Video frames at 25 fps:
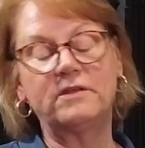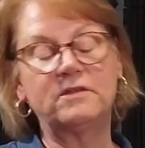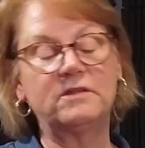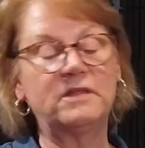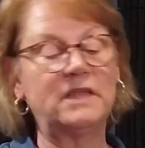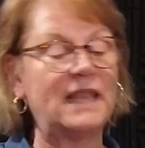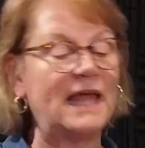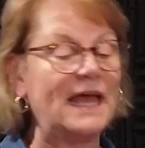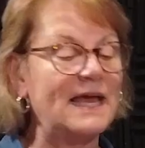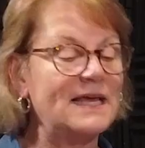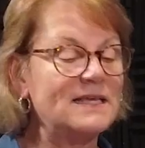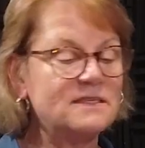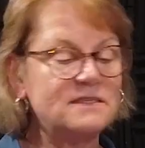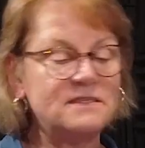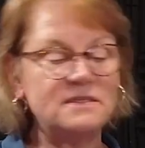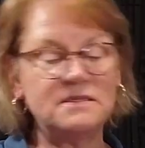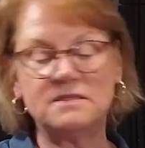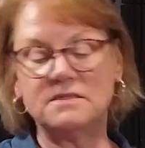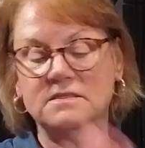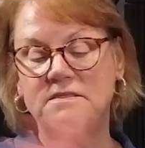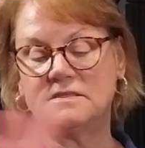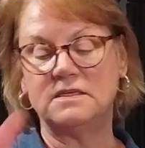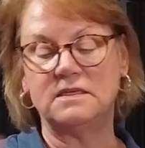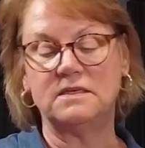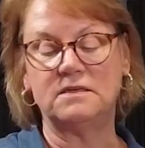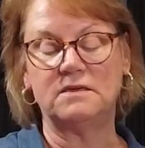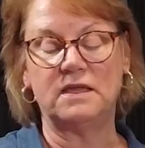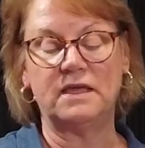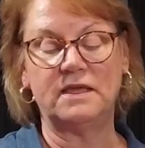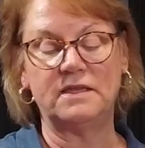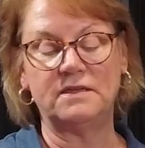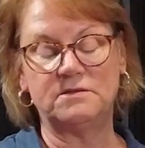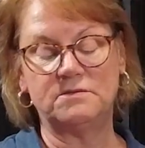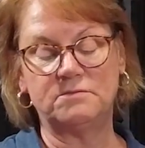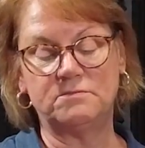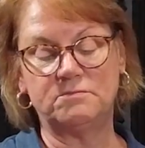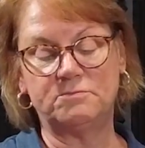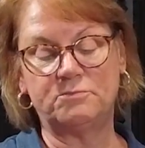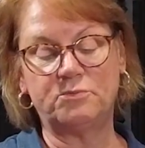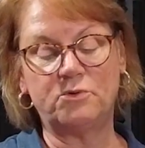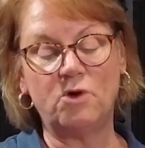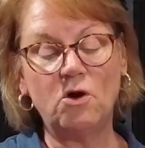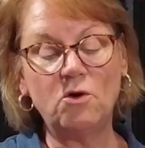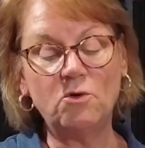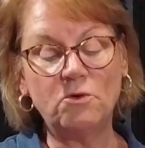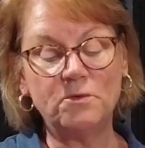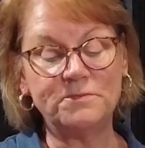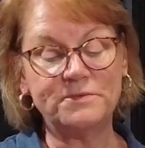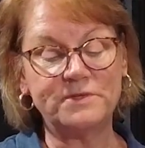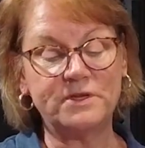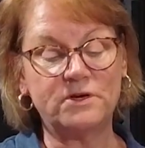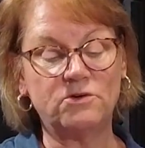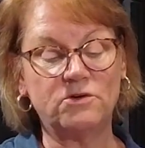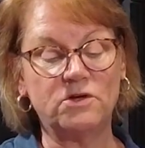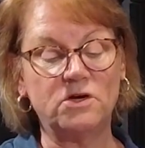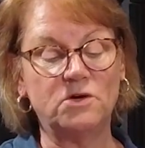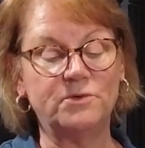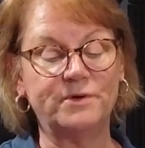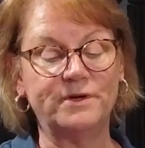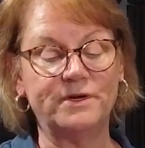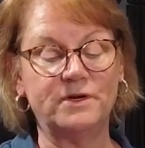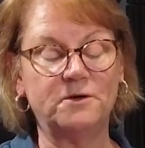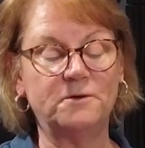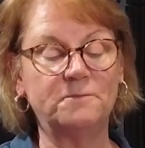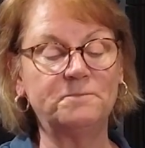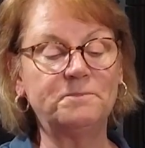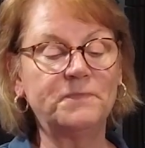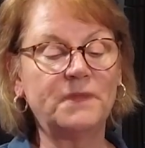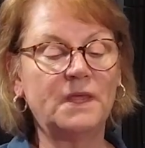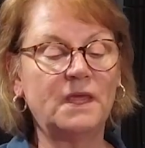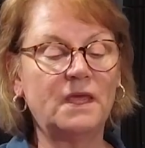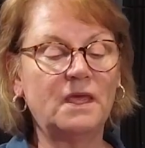the classes and programs that are going on.